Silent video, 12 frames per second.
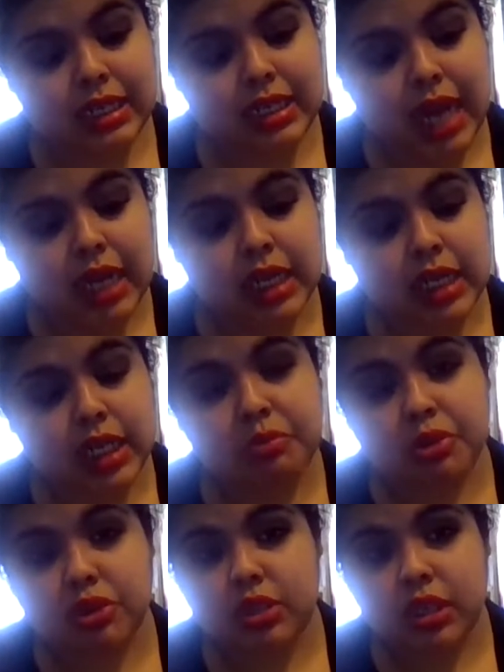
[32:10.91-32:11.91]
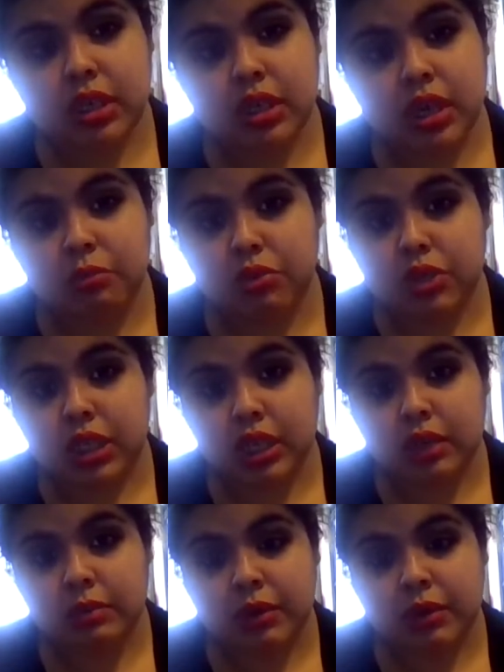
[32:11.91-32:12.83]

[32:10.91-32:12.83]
dated this person a couple times